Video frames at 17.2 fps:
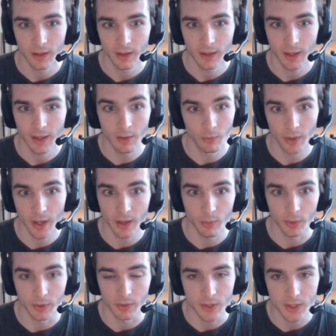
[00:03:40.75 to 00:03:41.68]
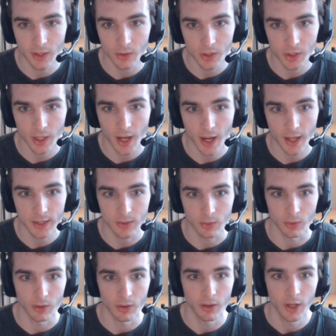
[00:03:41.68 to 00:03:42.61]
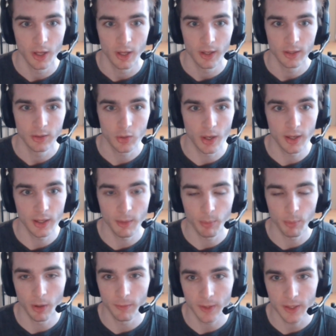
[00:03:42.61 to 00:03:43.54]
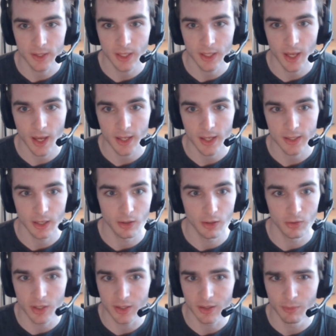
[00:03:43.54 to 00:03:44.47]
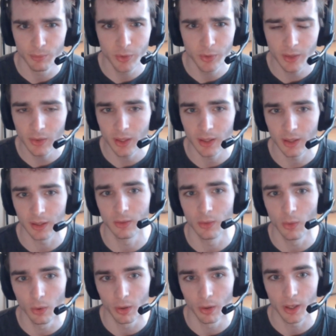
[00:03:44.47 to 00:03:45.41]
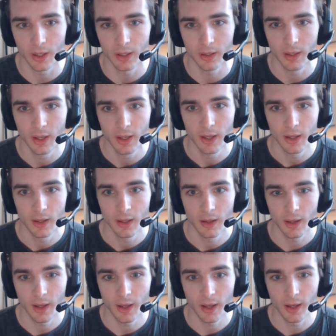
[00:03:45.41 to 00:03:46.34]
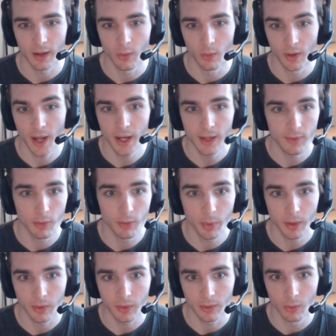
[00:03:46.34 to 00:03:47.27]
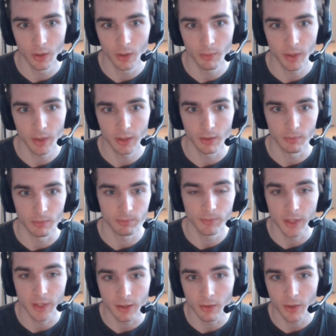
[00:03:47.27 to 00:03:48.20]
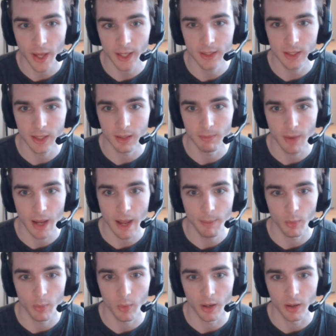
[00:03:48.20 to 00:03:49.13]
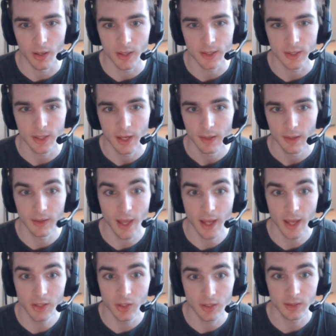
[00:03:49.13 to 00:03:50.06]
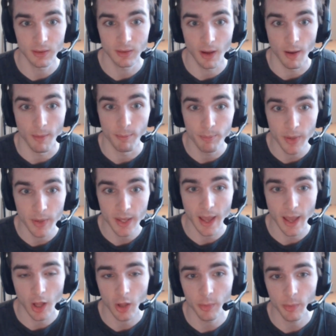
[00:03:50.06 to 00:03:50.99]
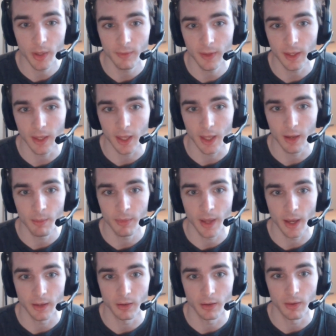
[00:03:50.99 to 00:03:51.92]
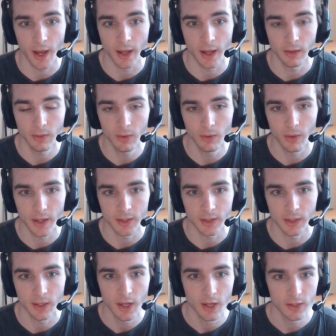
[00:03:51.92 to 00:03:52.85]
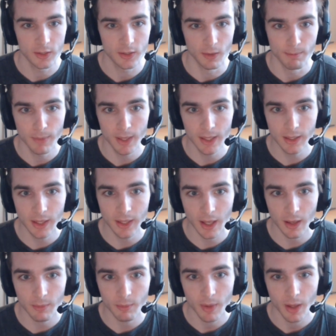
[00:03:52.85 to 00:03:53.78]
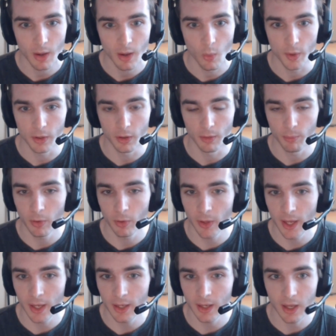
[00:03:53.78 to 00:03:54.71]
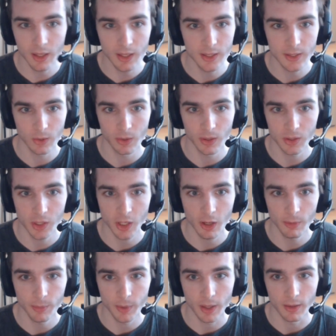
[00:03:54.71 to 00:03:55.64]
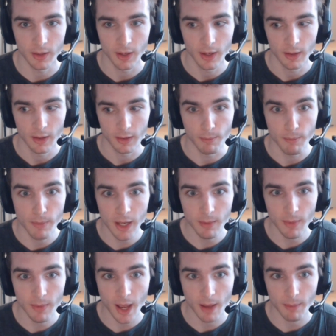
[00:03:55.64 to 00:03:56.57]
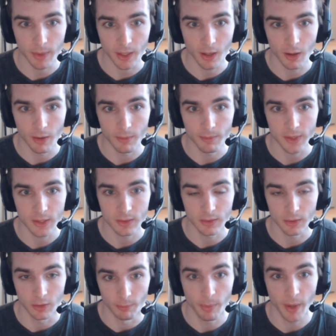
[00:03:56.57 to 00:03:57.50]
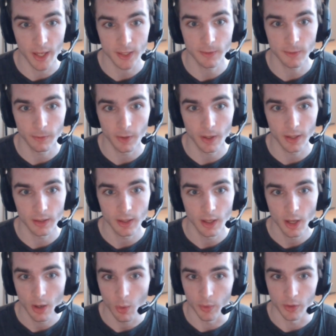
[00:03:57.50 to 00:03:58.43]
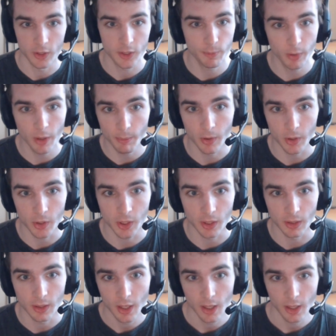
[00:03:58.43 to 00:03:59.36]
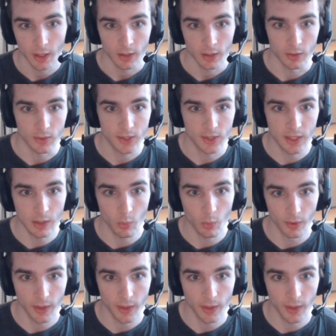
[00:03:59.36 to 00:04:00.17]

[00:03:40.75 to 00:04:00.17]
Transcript: hit rate with your skill shots, or trying to get perfect CS, and you're just completely ignoring, or not even completely ignoring, but you're neglecting map awareness, then that's just a big element of the game that you're not utilizing. So mid-game, when you're playing any sort of champion, the mini-map becomes your best friend. When you're split pushing, you see where